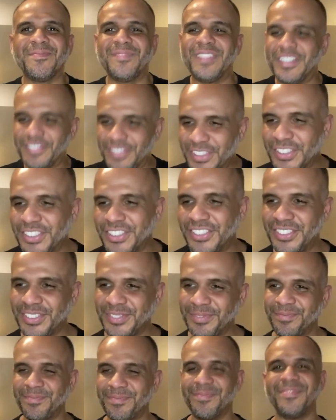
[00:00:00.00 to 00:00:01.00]
Very good.
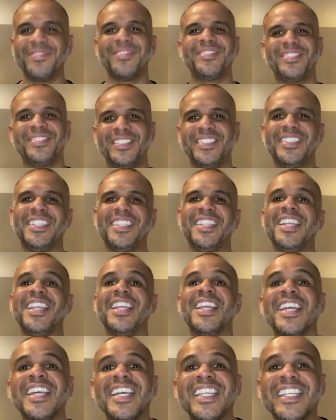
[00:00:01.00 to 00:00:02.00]

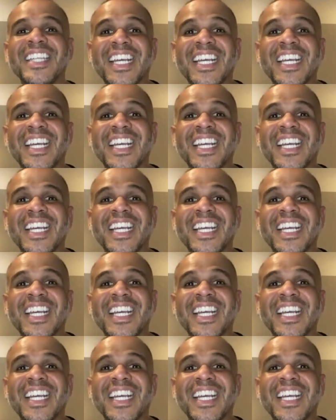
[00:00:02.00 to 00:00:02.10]
Thank you.